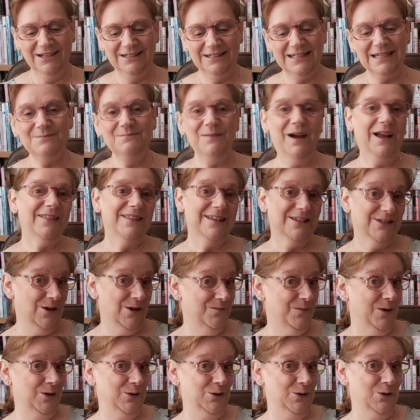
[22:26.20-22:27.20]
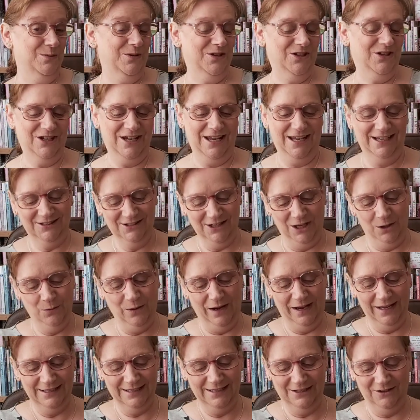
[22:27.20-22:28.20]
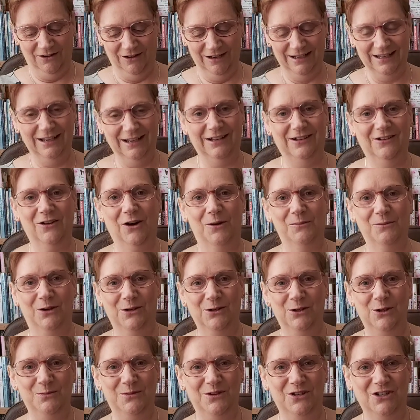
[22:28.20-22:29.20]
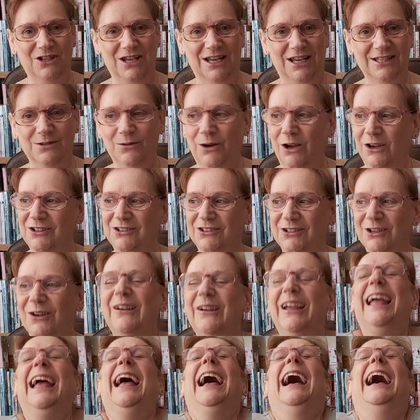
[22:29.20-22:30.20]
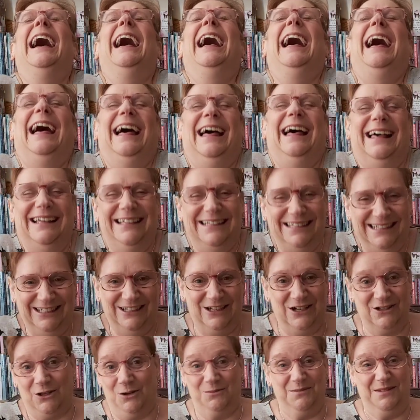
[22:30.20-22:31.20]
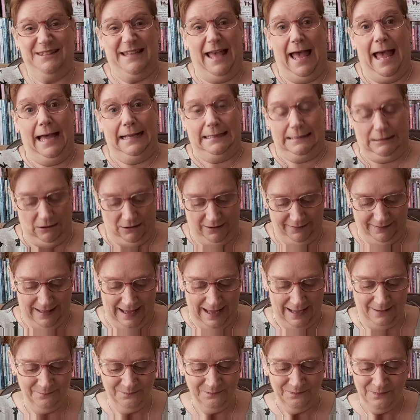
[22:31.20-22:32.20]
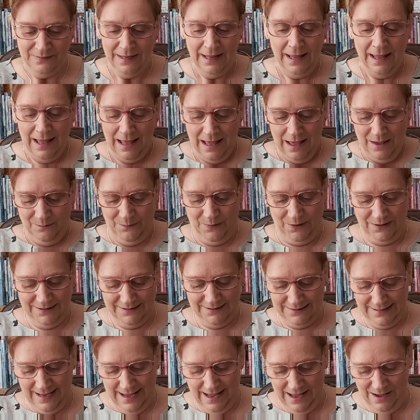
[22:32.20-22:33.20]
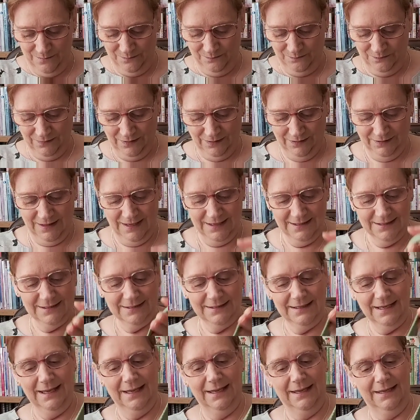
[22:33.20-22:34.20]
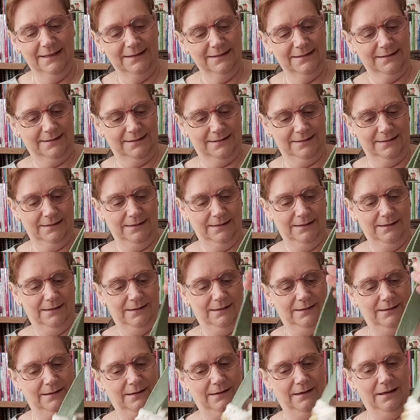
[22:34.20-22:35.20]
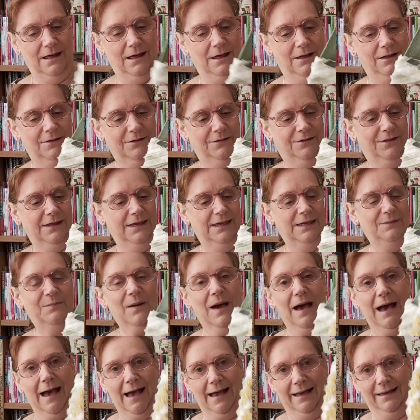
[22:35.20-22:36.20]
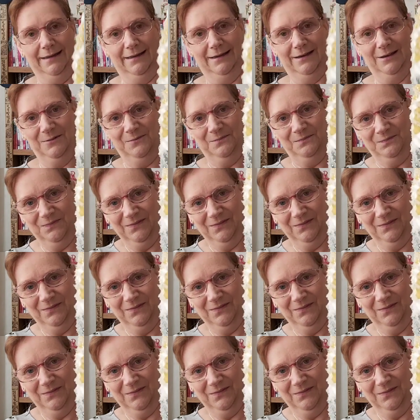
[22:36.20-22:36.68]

I did make this on my new machine, so I waited till I get, got my new machine so I could do it because I'm sad like that. But um, this is the bag.